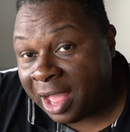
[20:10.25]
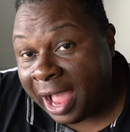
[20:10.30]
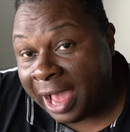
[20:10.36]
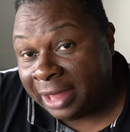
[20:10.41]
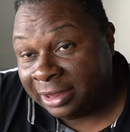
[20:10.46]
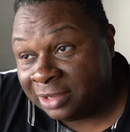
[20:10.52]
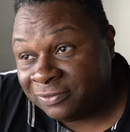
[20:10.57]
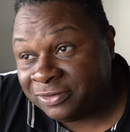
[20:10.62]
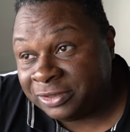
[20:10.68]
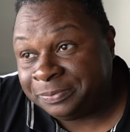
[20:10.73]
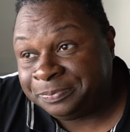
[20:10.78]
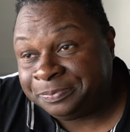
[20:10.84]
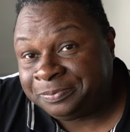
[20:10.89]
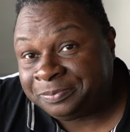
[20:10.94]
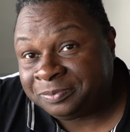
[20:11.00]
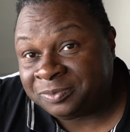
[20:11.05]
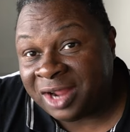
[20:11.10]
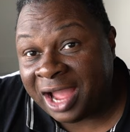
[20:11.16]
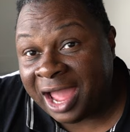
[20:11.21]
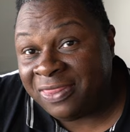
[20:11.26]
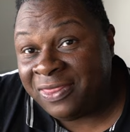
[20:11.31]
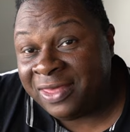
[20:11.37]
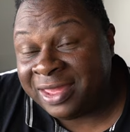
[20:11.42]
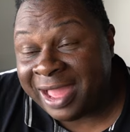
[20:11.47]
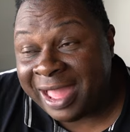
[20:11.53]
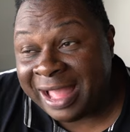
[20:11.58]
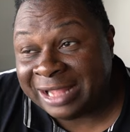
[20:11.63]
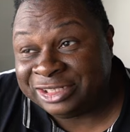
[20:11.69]
I love it. I
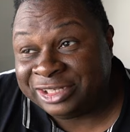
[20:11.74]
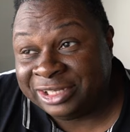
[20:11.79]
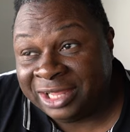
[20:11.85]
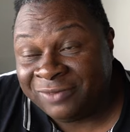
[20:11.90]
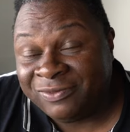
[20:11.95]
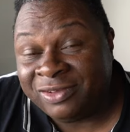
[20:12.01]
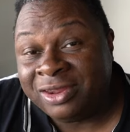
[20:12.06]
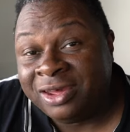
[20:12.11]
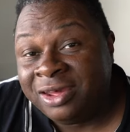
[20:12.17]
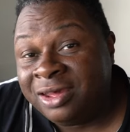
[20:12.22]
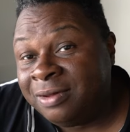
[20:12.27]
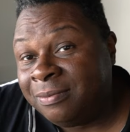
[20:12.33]
think I actually love it